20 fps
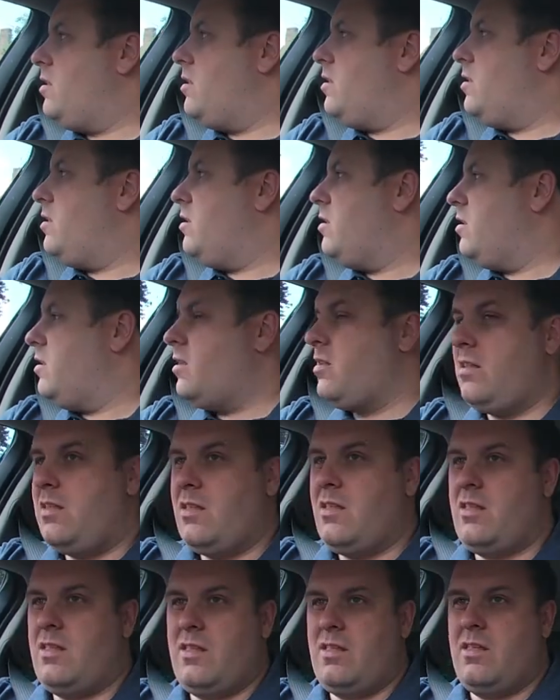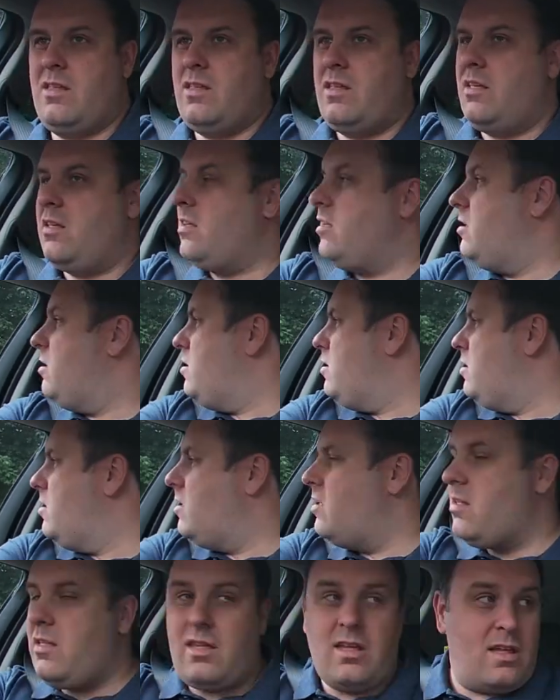
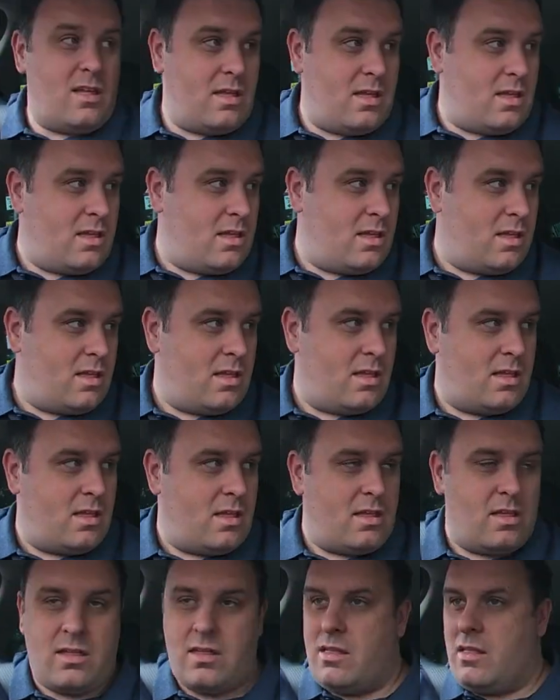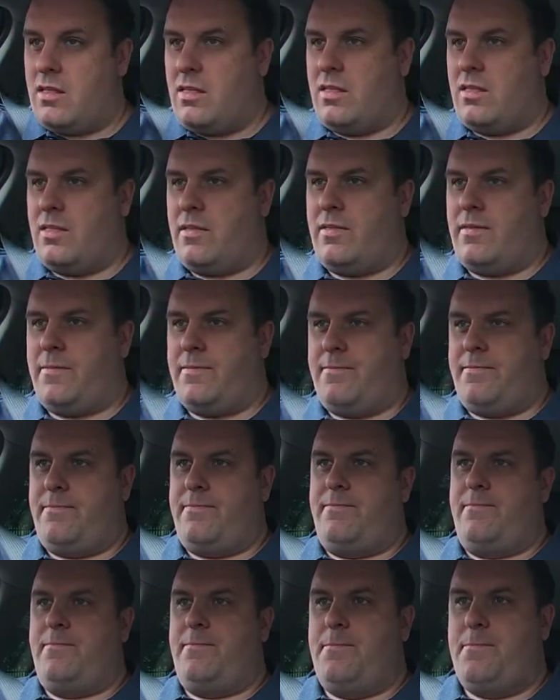
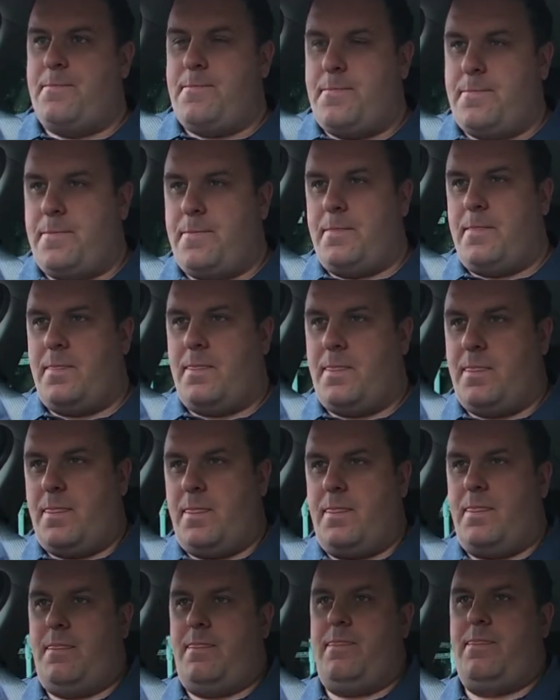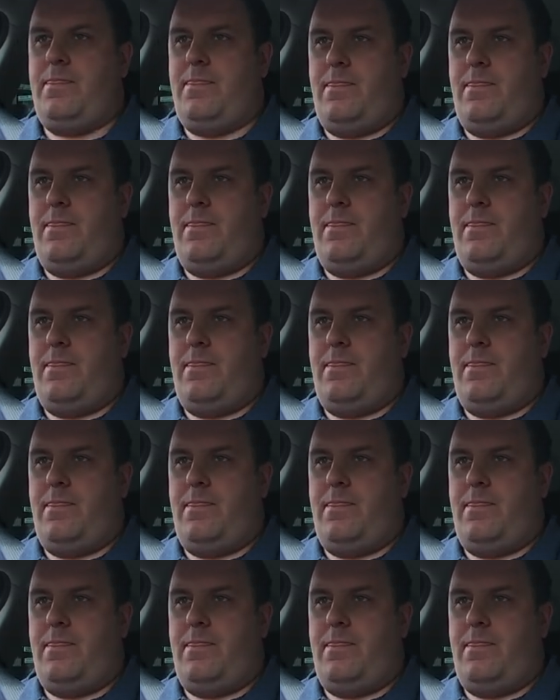[no speech]